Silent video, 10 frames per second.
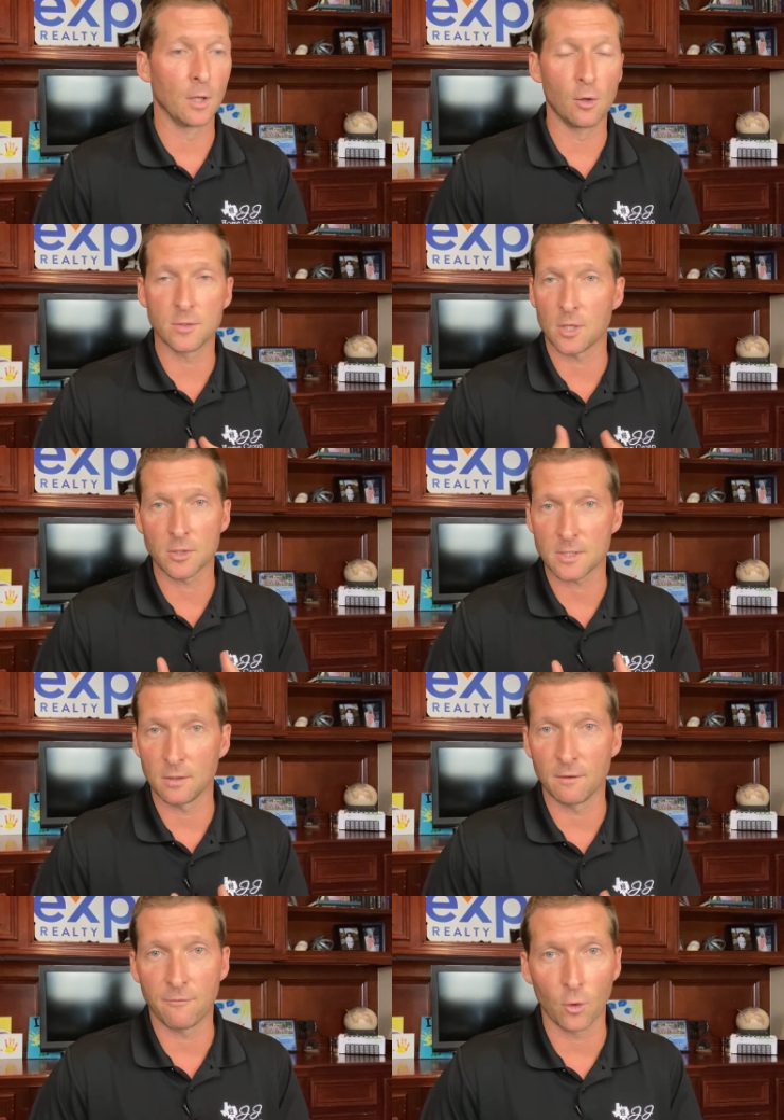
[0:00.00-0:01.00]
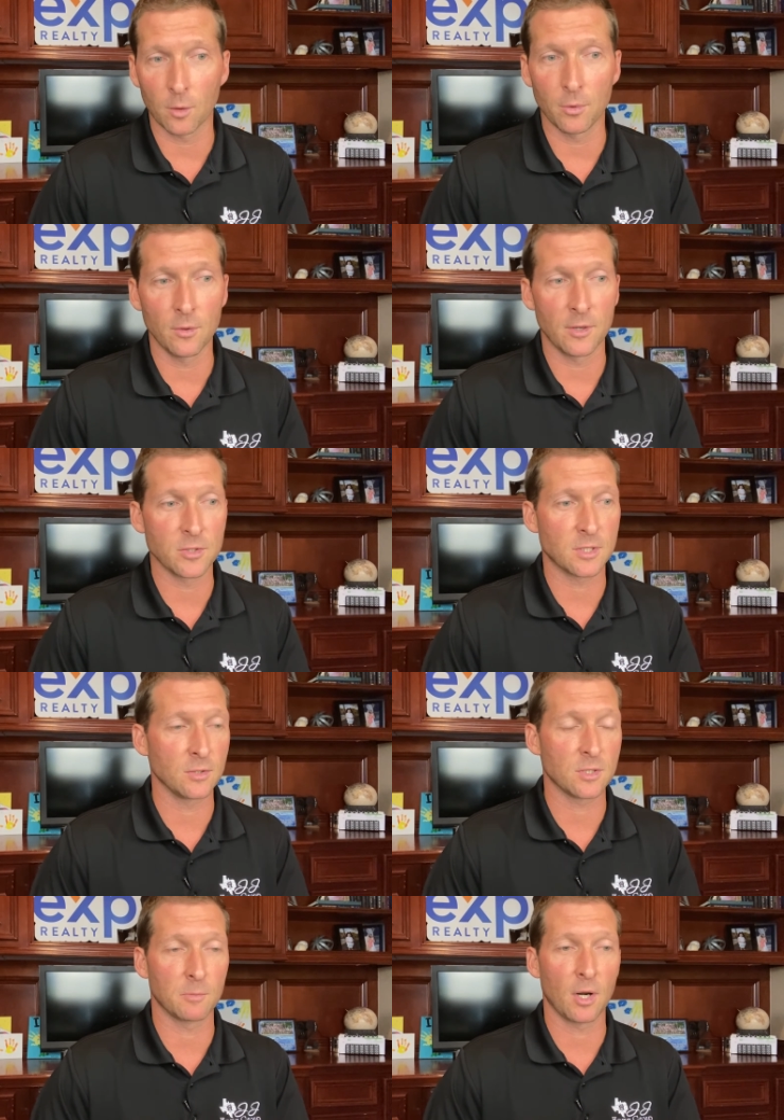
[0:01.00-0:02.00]
Loans are still affordable. There's
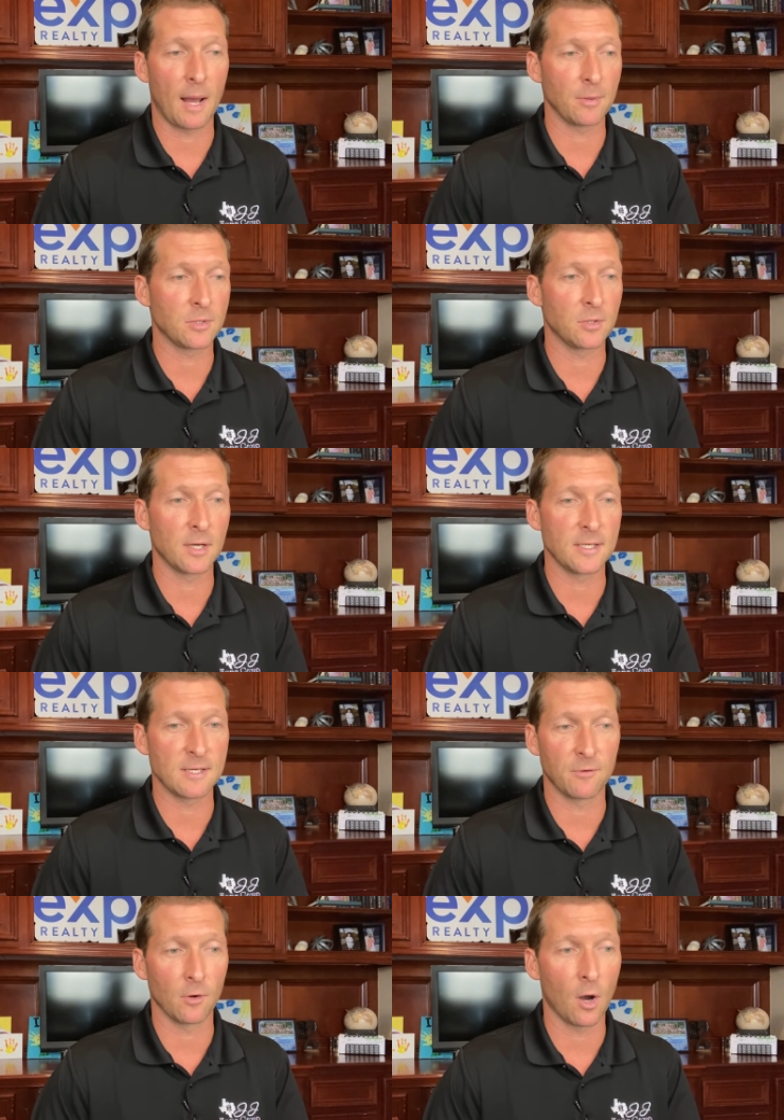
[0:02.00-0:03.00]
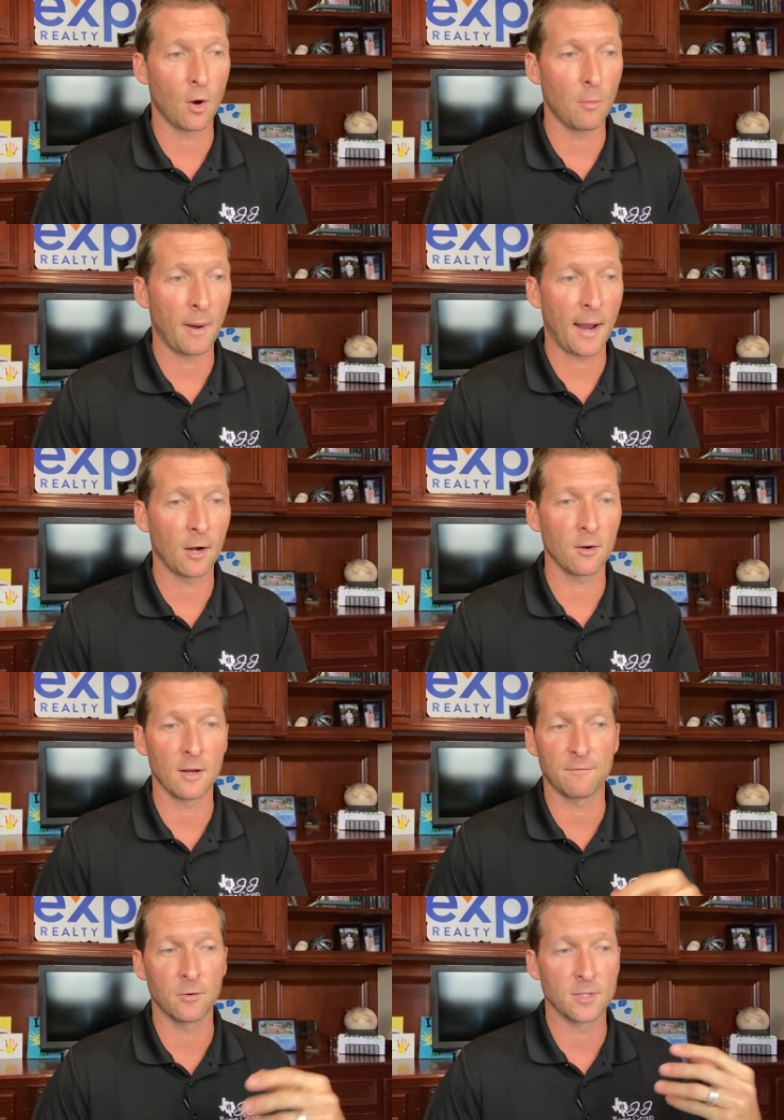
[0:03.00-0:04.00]
still some good opportunities if you're a home buyer,
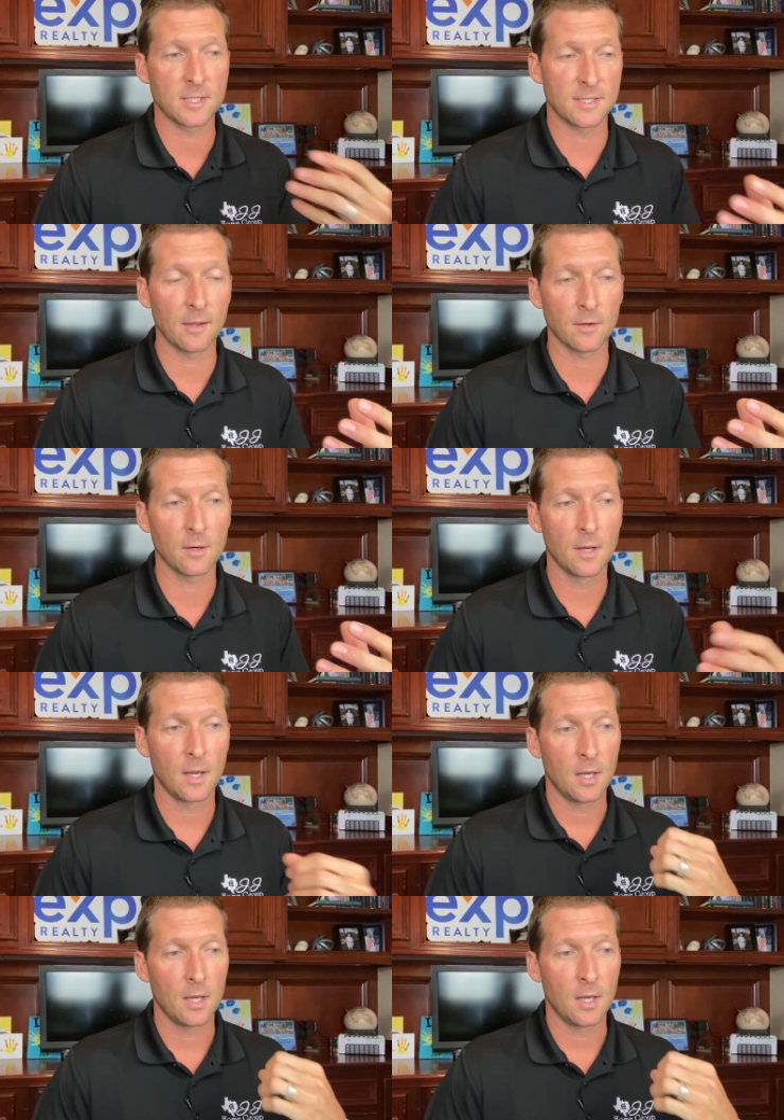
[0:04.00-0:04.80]
if you're a seller,